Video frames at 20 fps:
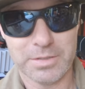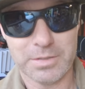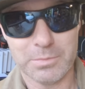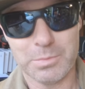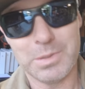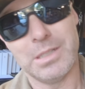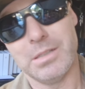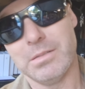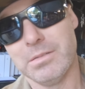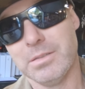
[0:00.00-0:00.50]

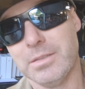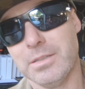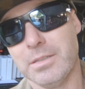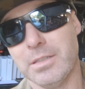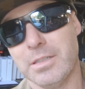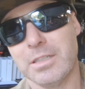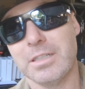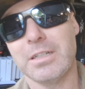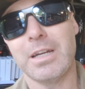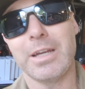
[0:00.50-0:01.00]
Well,
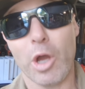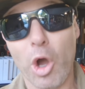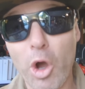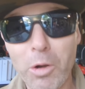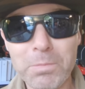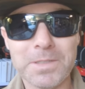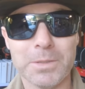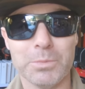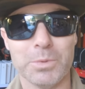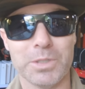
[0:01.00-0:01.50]
I
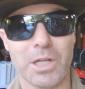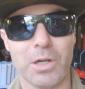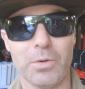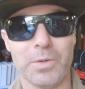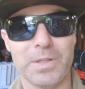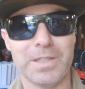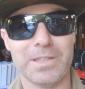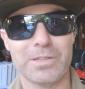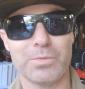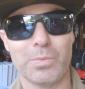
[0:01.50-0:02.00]
hoped it would go
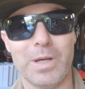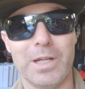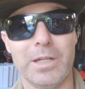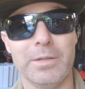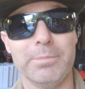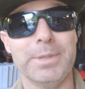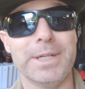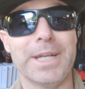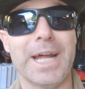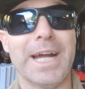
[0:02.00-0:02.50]
in this well,
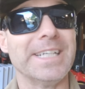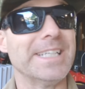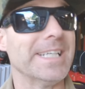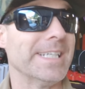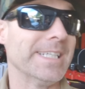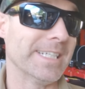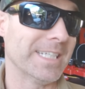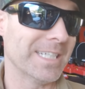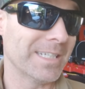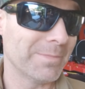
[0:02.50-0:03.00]
but I
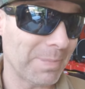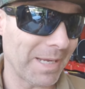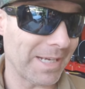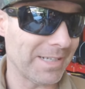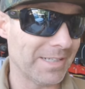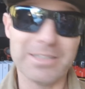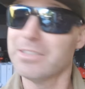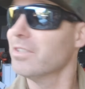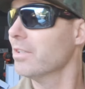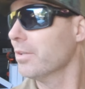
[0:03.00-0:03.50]
didn't
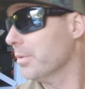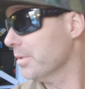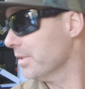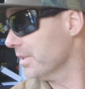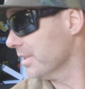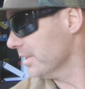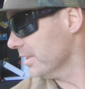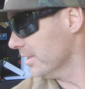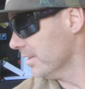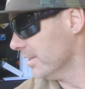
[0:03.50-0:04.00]
expect it to.
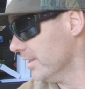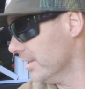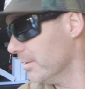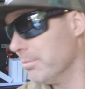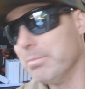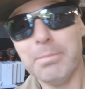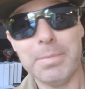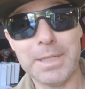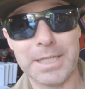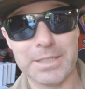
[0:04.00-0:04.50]

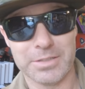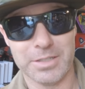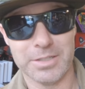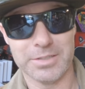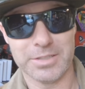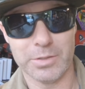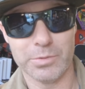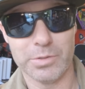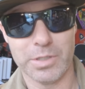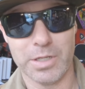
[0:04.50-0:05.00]
But it's
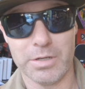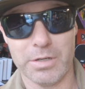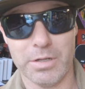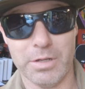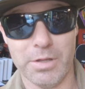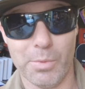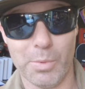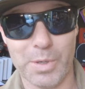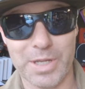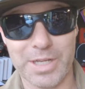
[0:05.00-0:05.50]
also not all
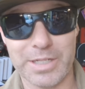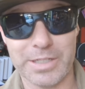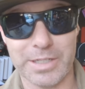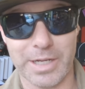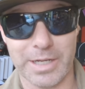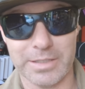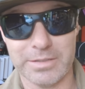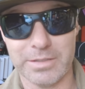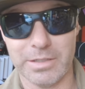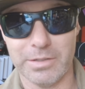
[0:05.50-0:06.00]
the way in
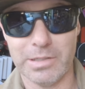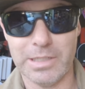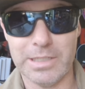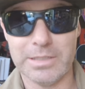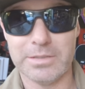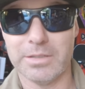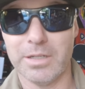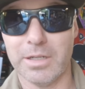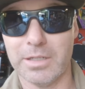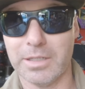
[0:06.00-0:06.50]
yet, so
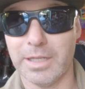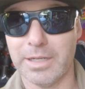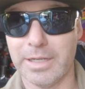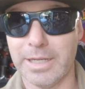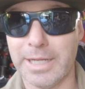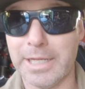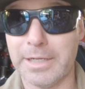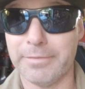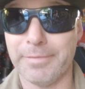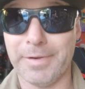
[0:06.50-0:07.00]
let's not get
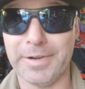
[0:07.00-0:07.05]
ahead of